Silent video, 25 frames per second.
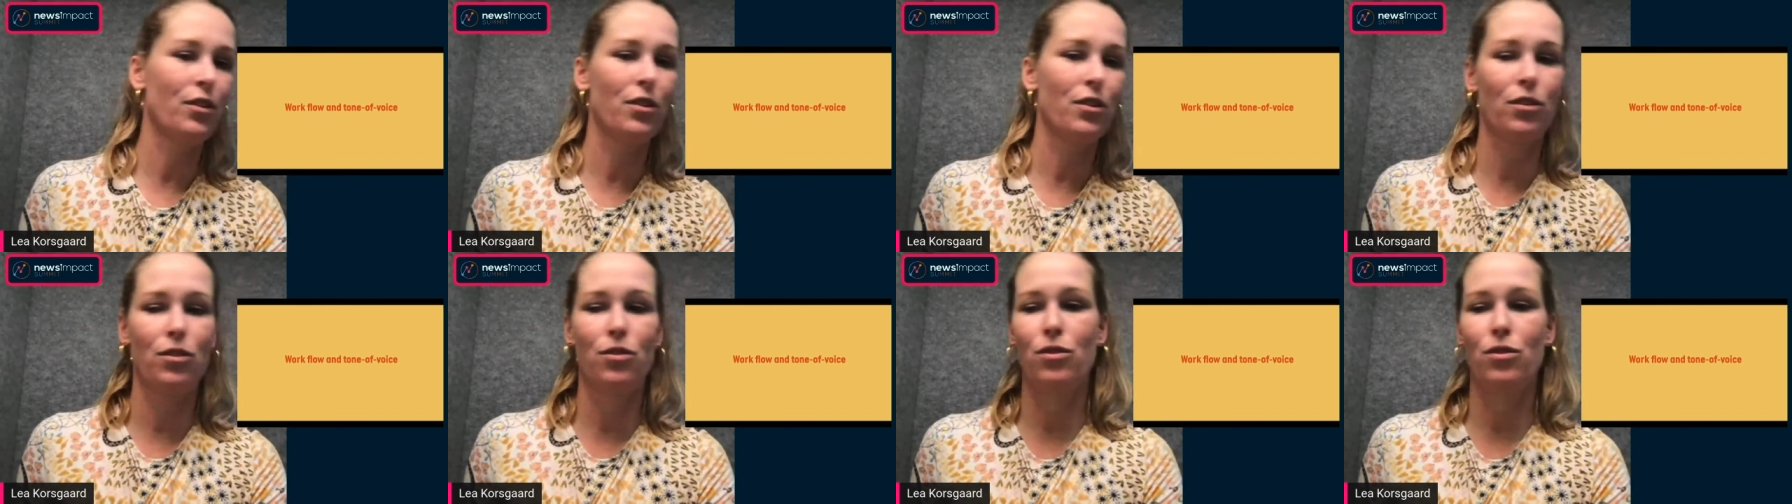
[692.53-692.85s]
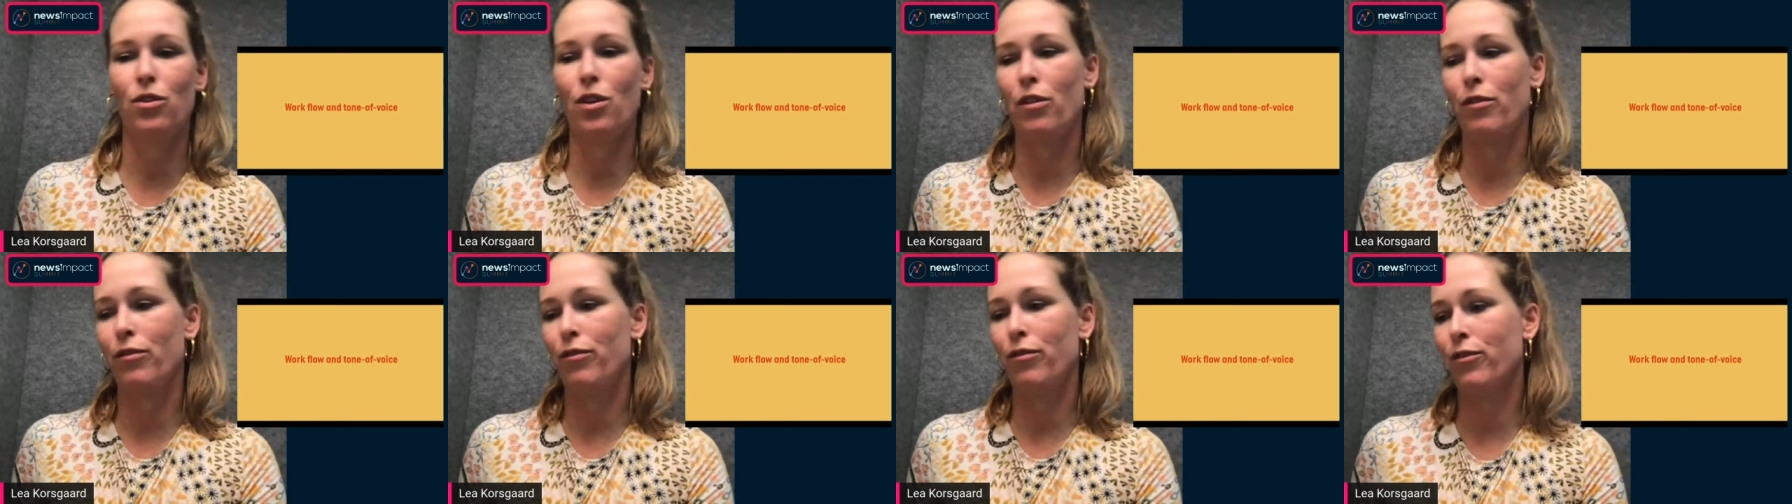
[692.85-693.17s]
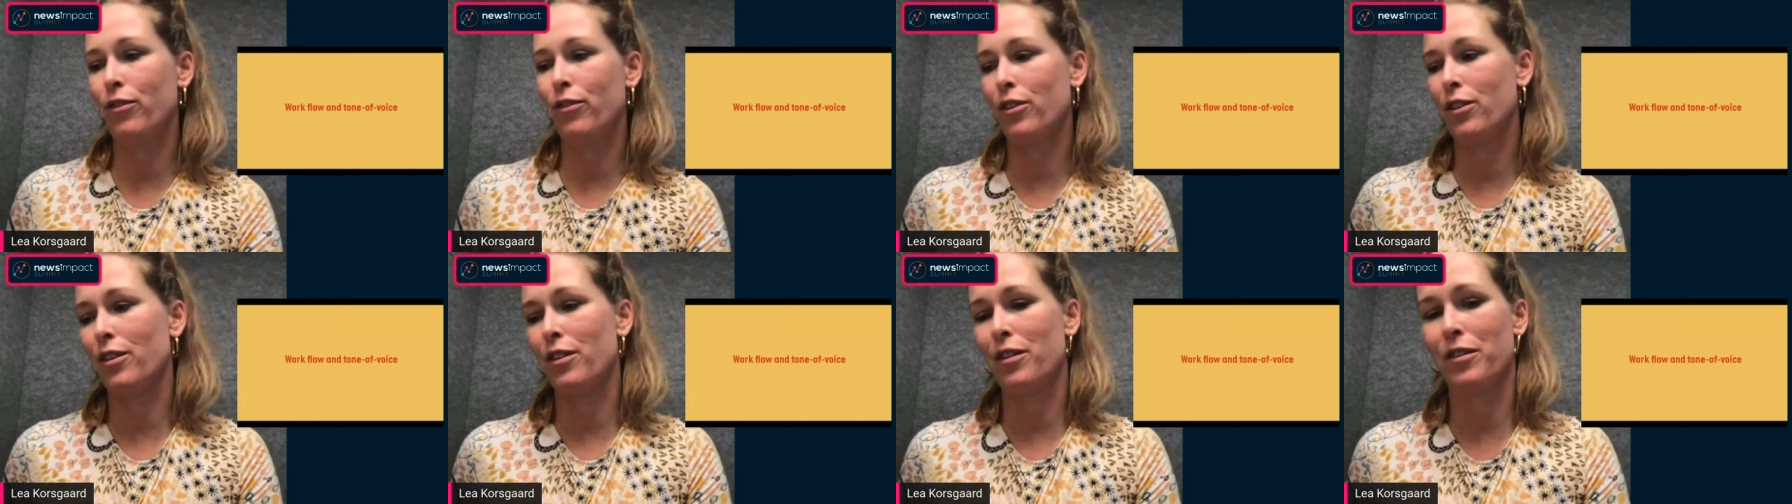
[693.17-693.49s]
stuff
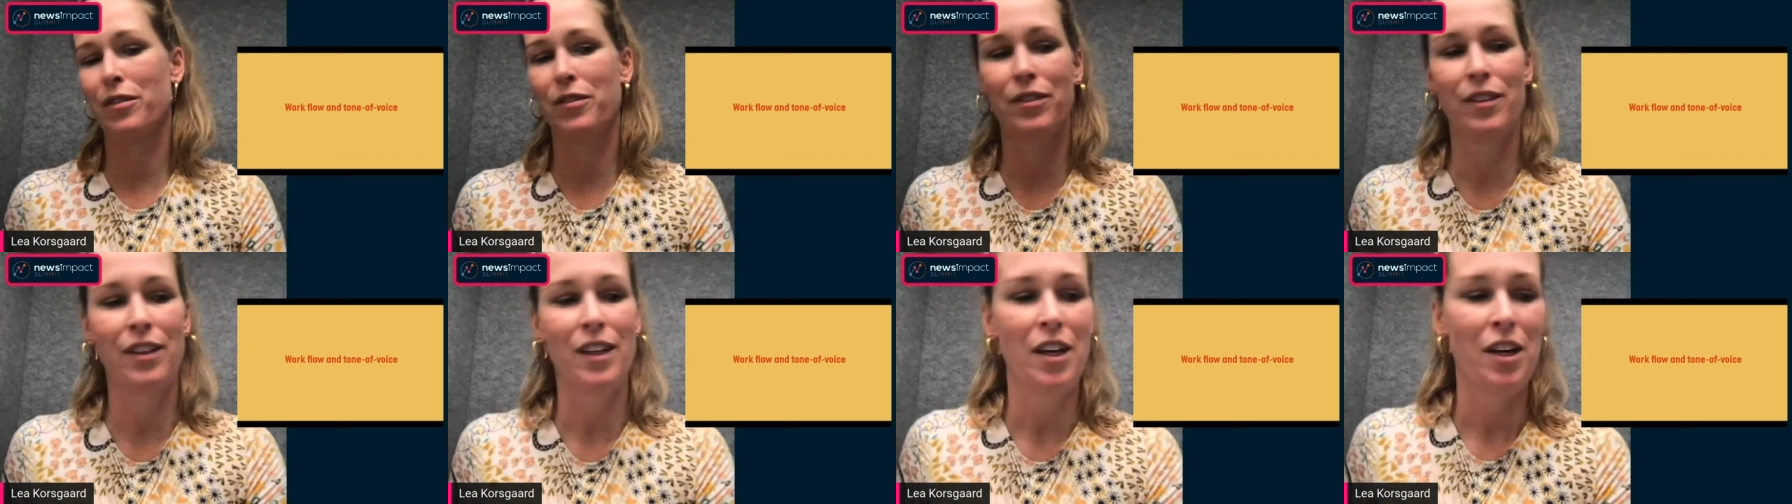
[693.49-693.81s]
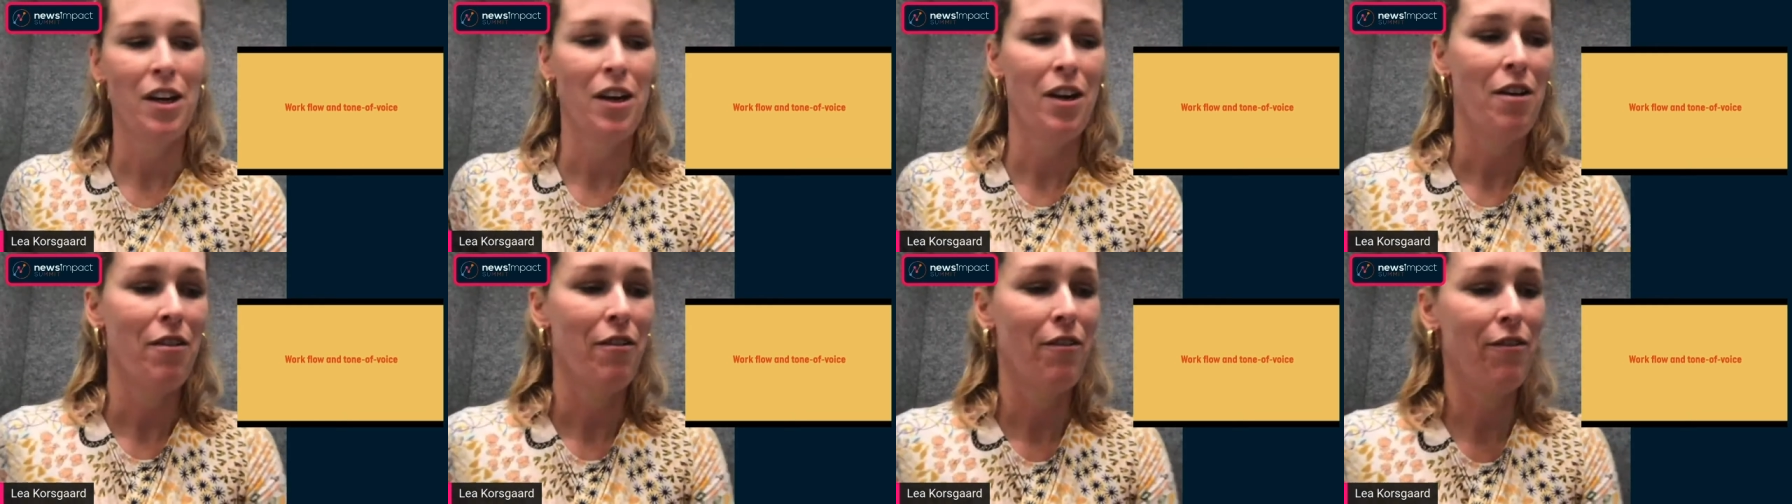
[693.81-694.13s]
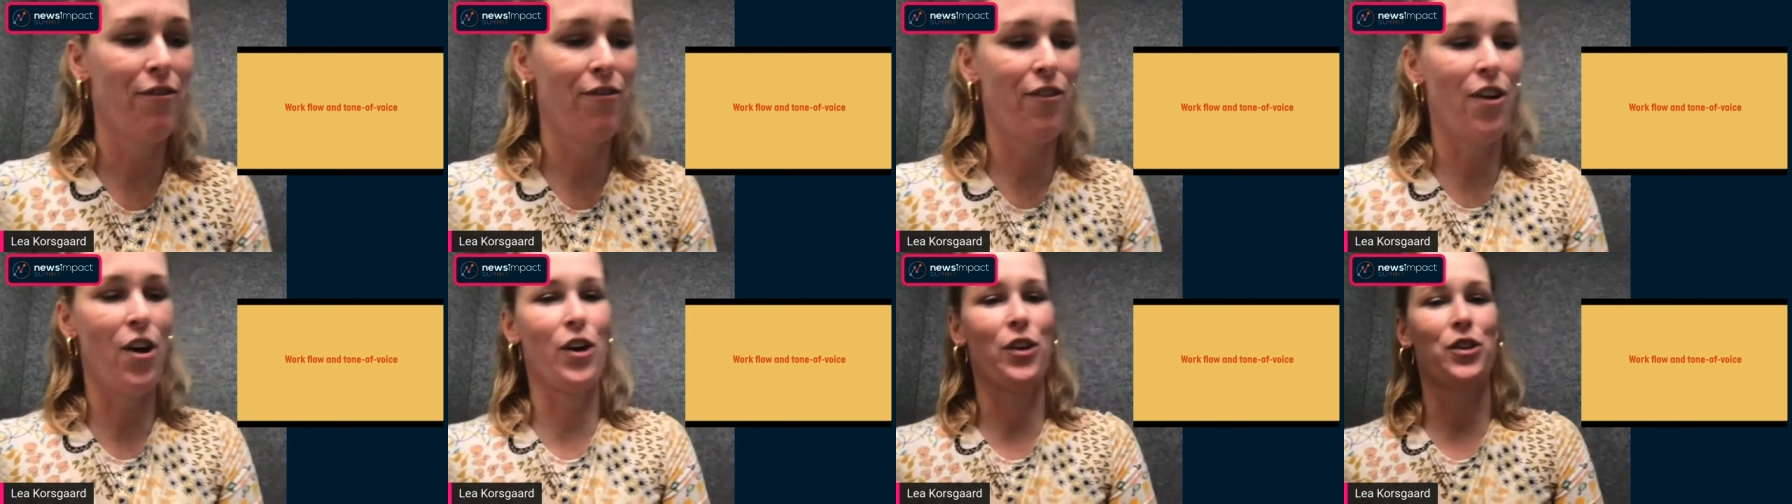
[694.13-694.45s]

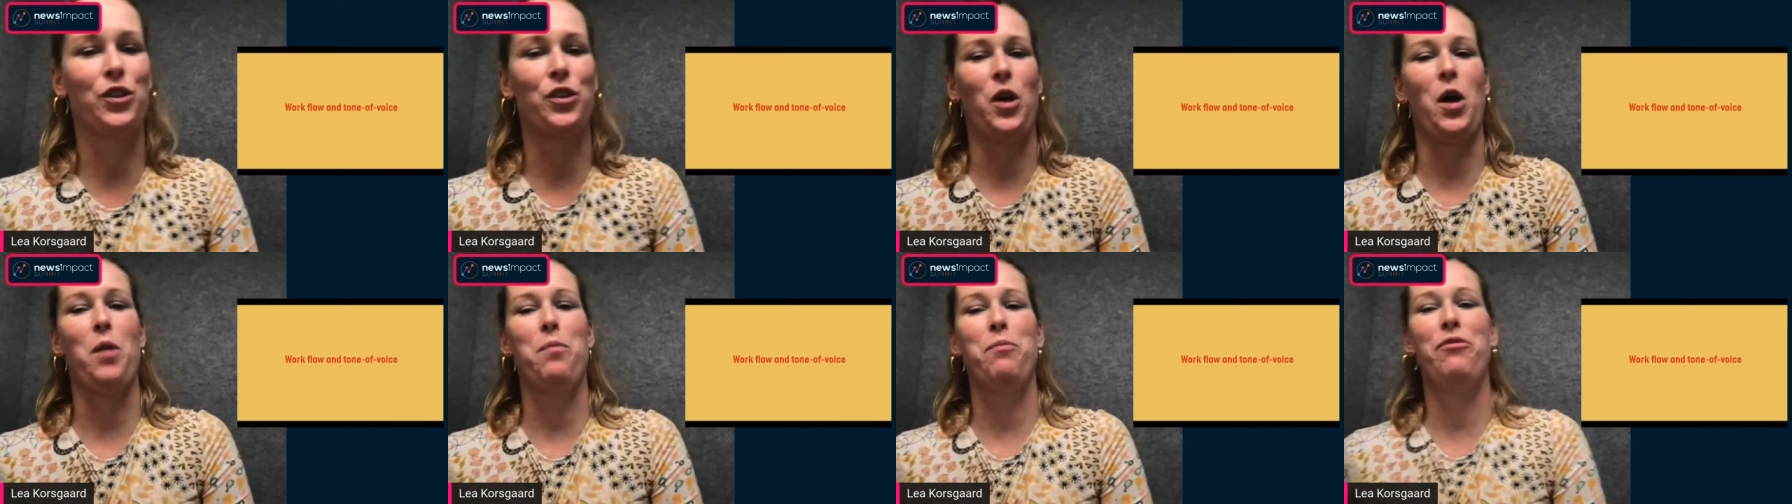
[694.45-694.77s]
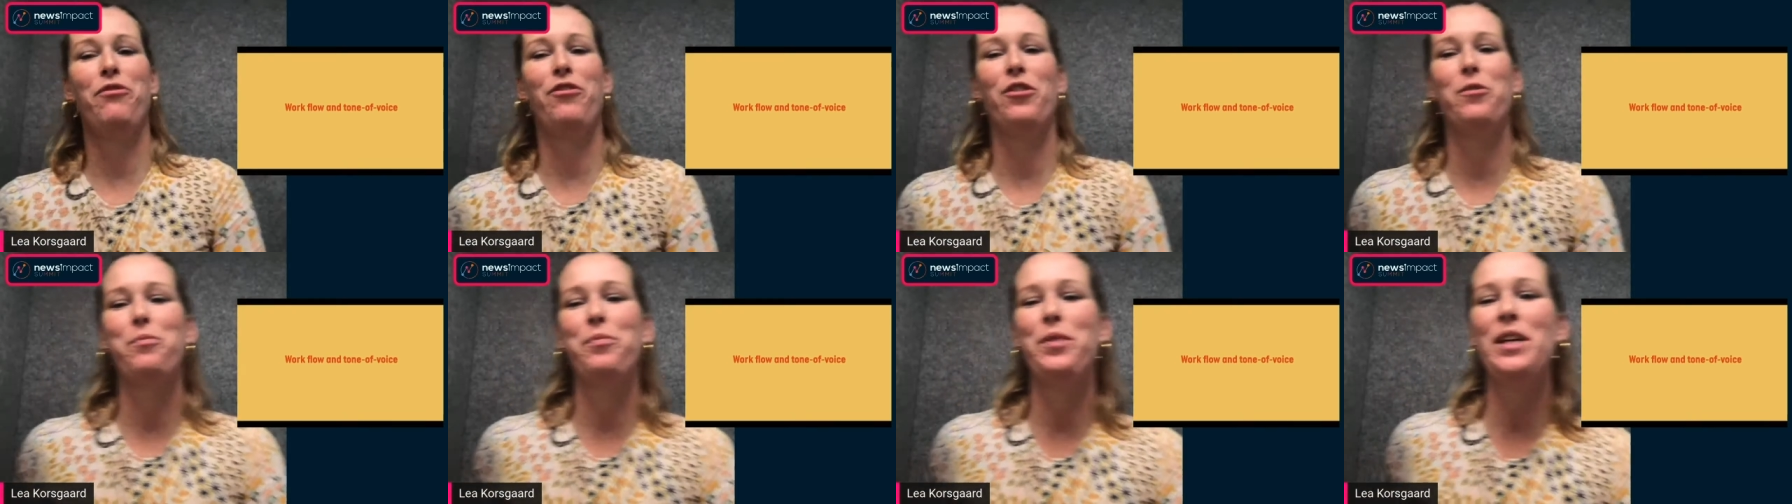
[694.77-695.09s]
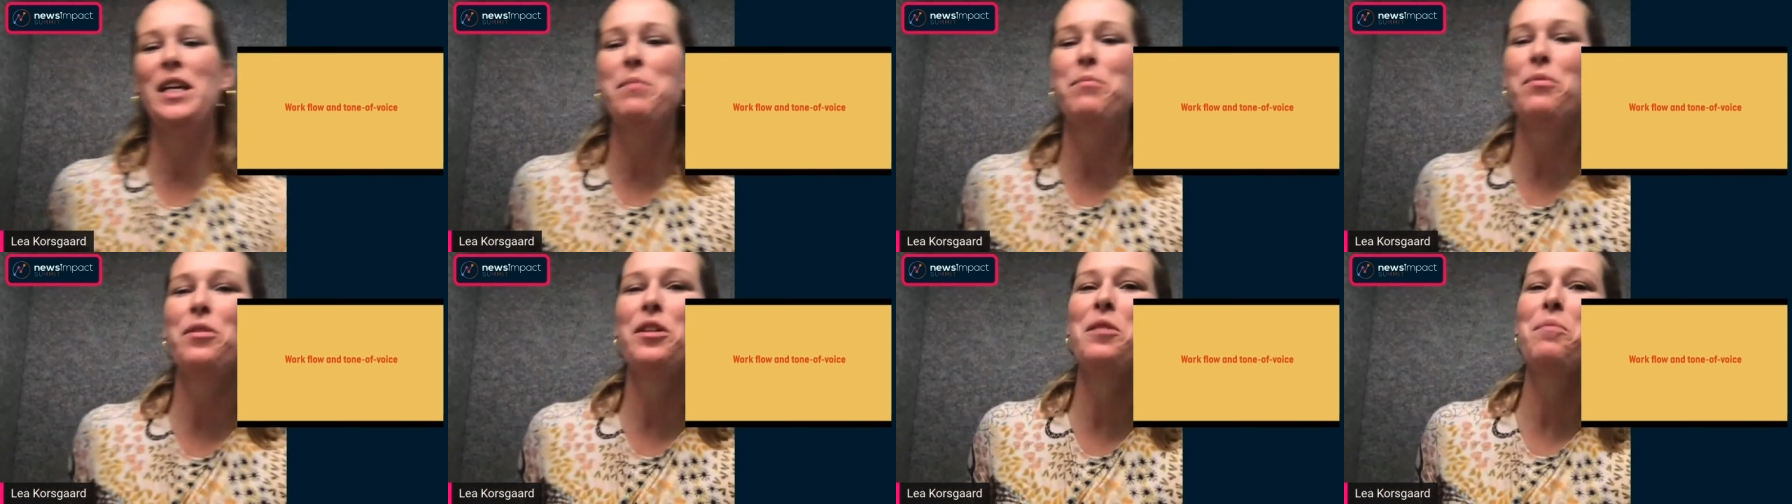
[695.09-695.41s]
fucks up for
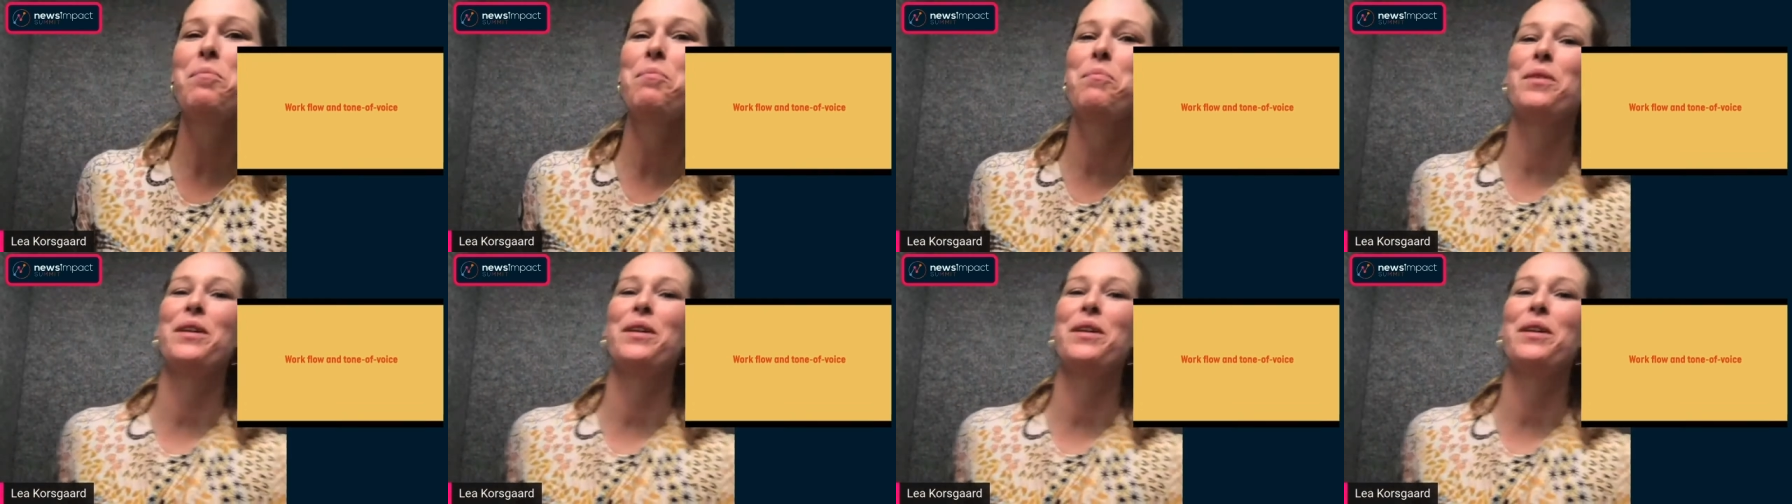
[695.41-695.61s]
people,